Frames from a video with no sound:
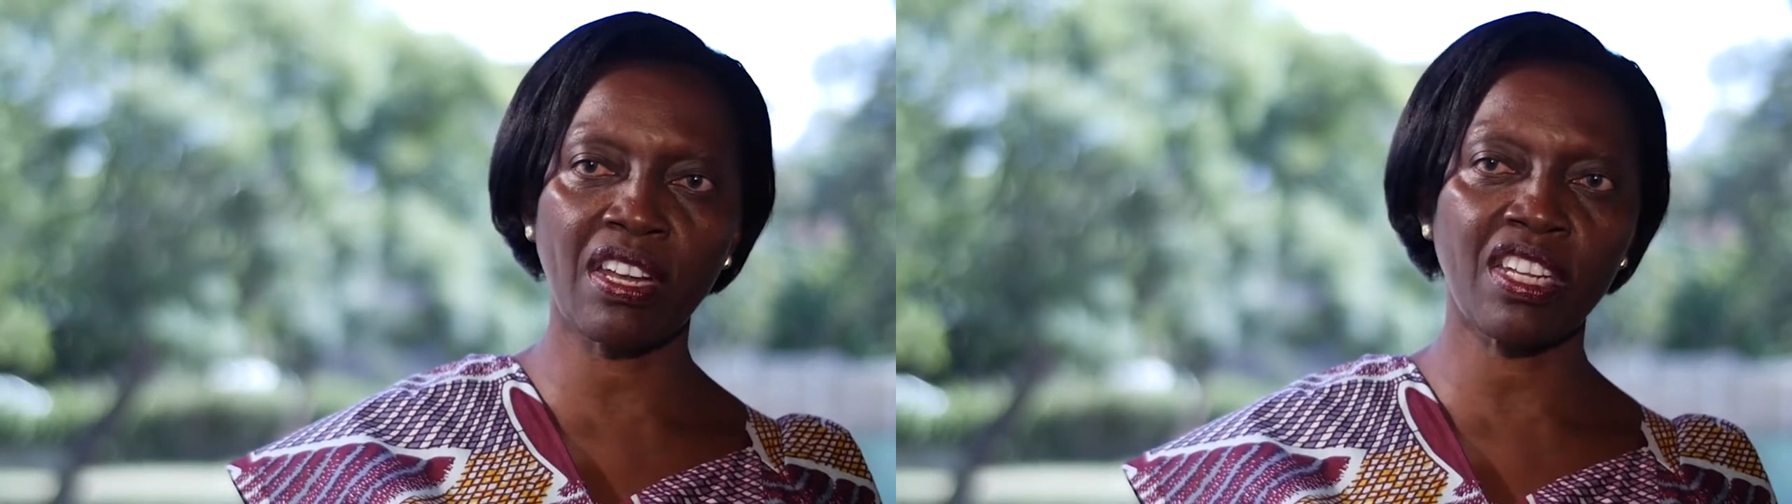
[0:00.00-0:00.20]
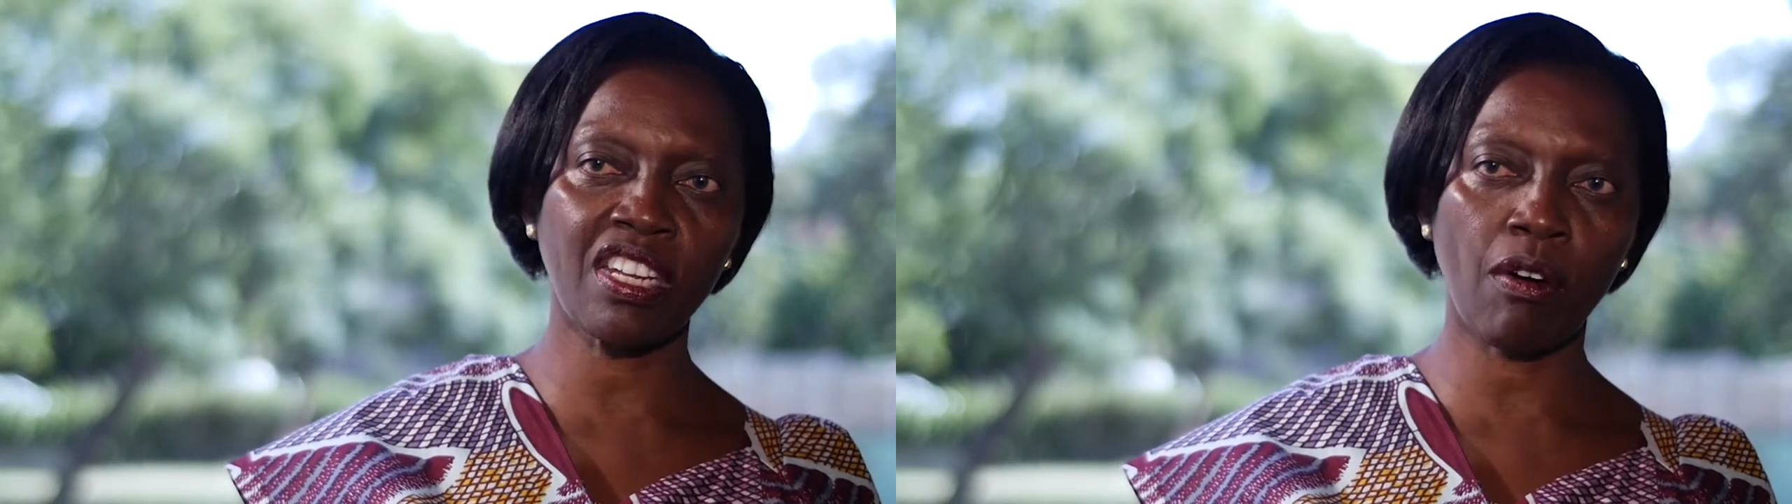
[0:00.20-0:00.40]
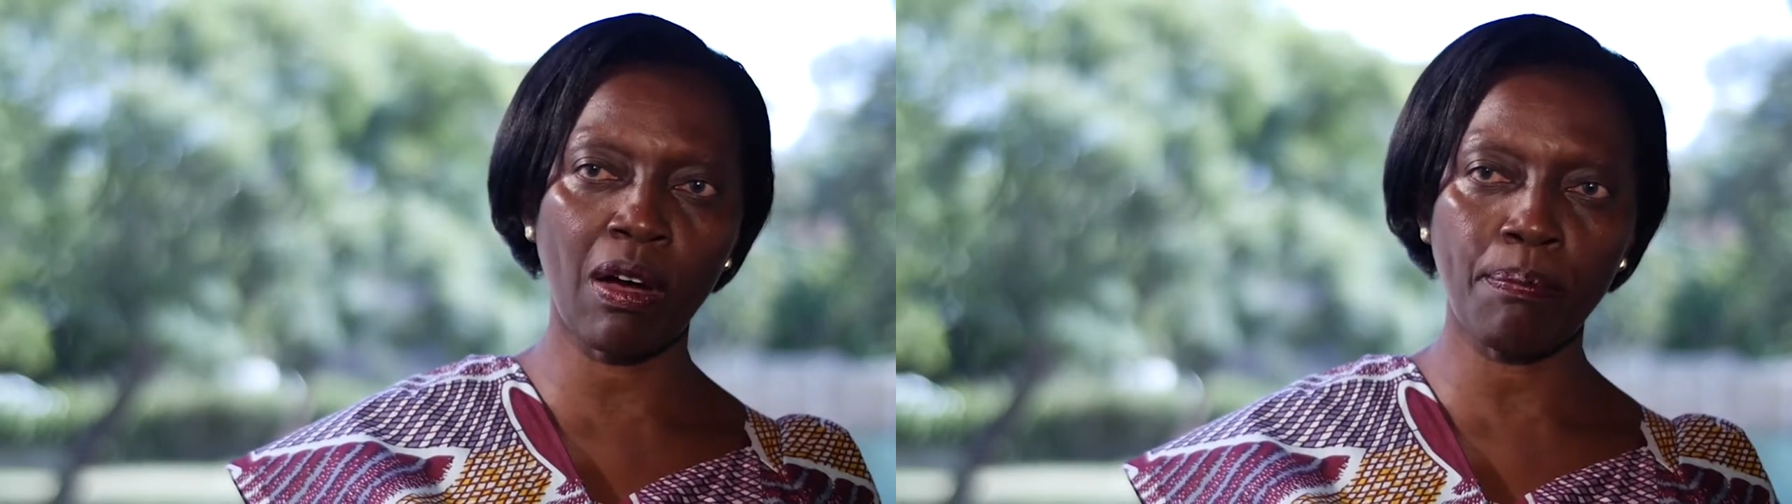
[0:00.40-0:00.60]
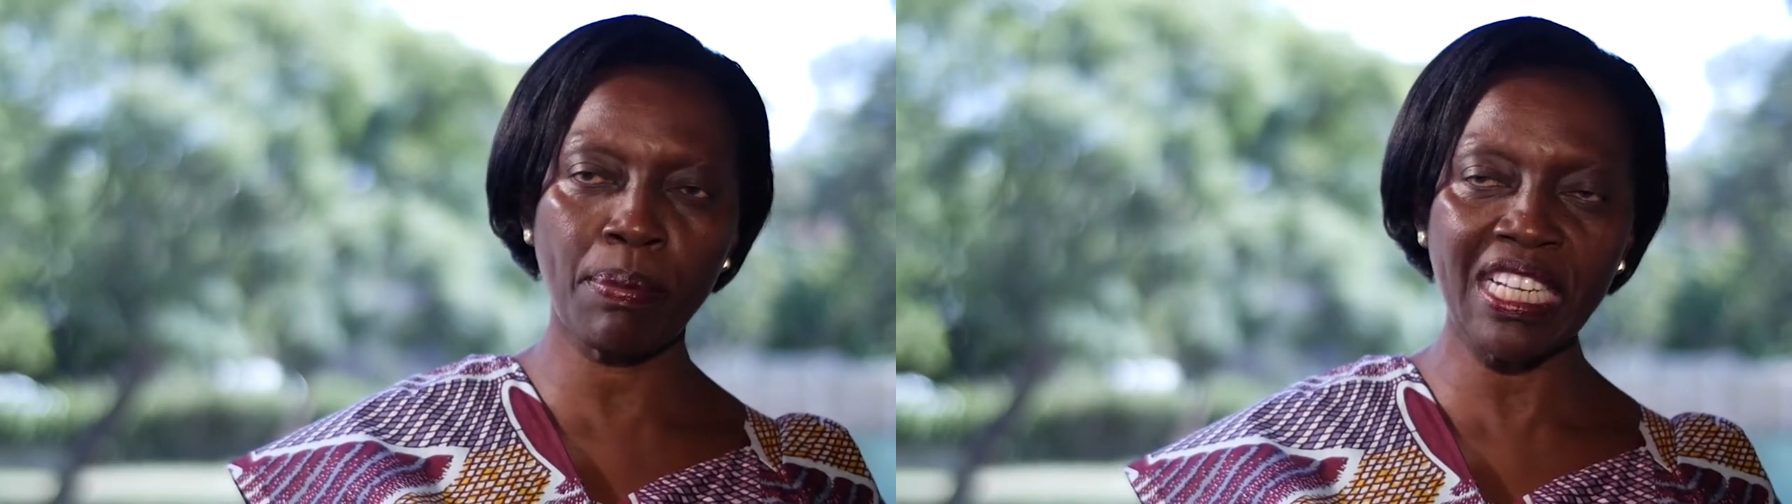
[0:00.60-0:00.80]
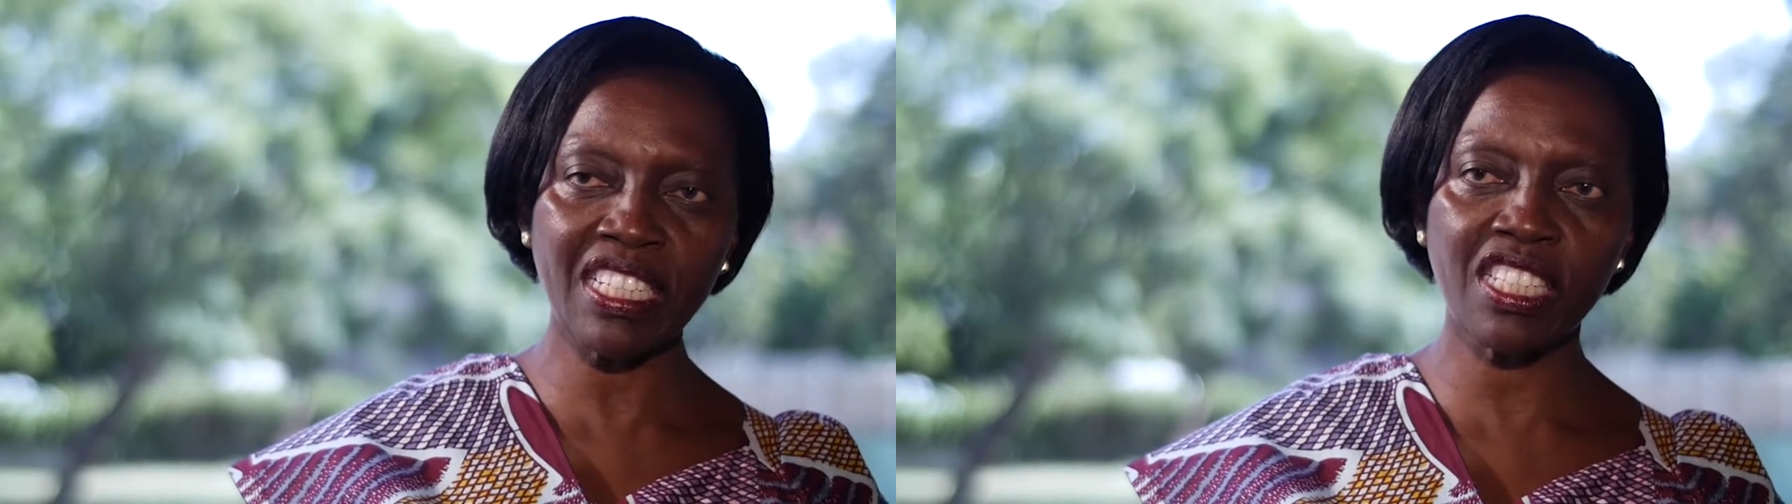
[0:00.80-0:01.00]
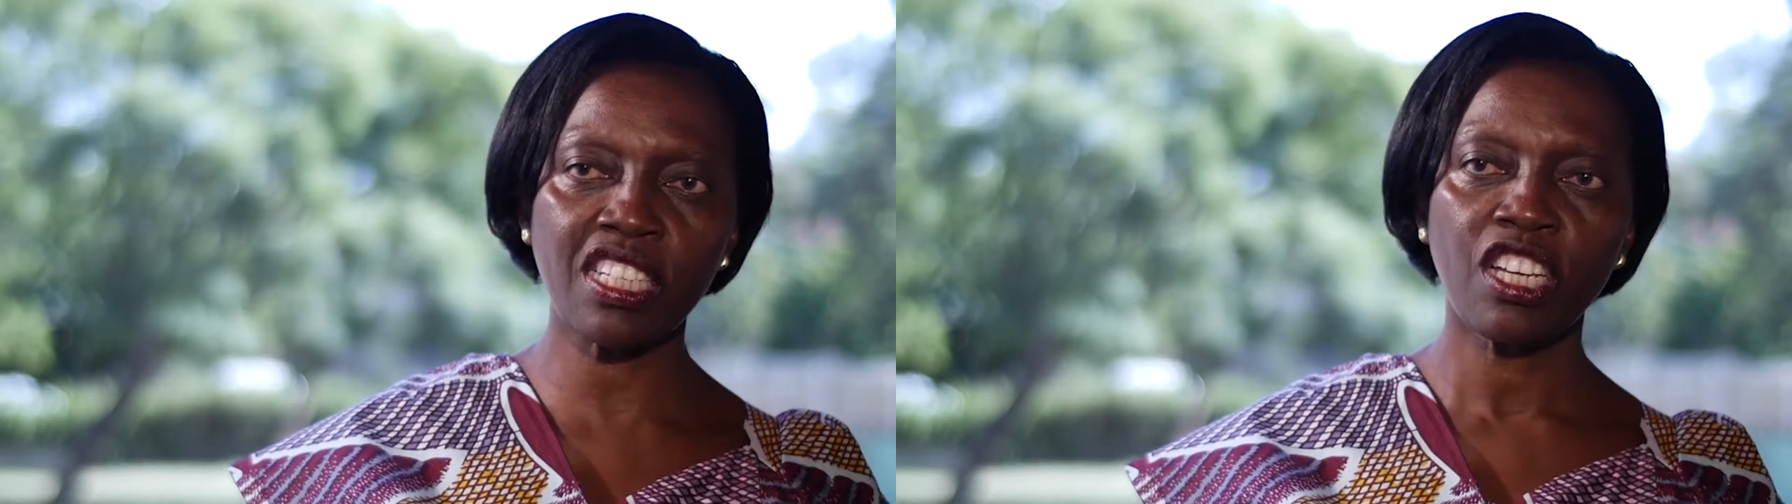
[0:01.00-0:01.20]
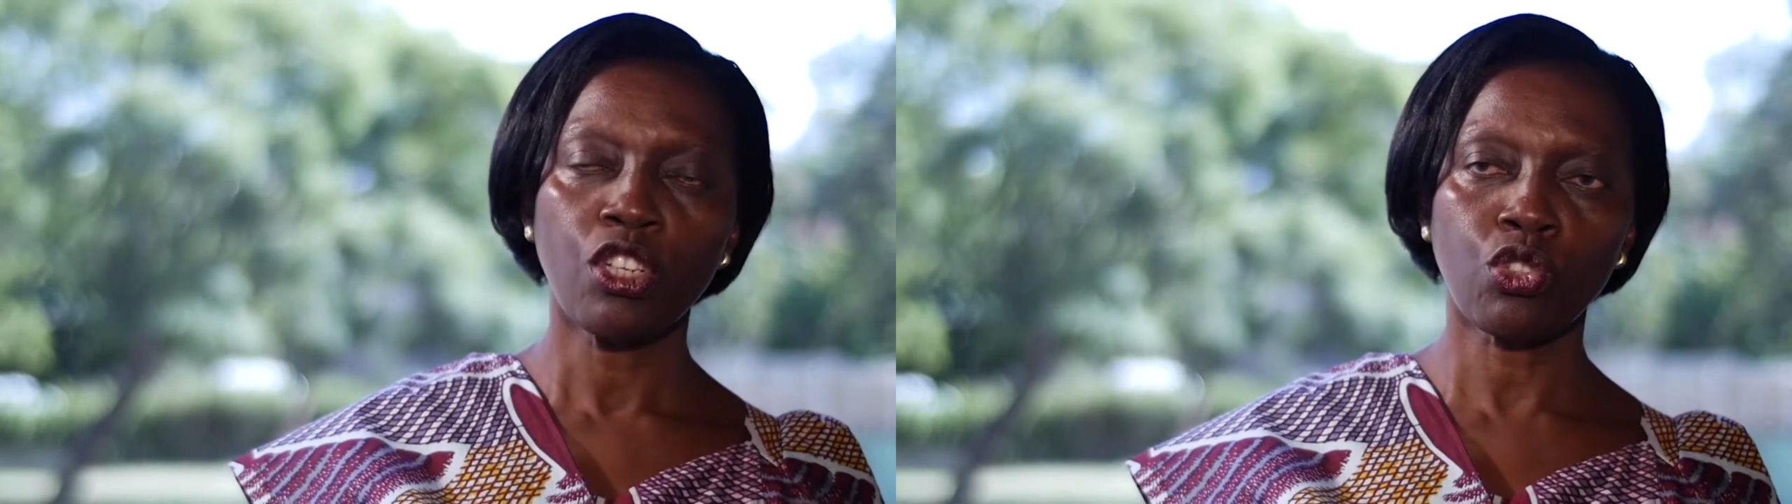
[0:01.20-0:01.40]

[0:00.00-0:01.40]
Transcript: and in our ability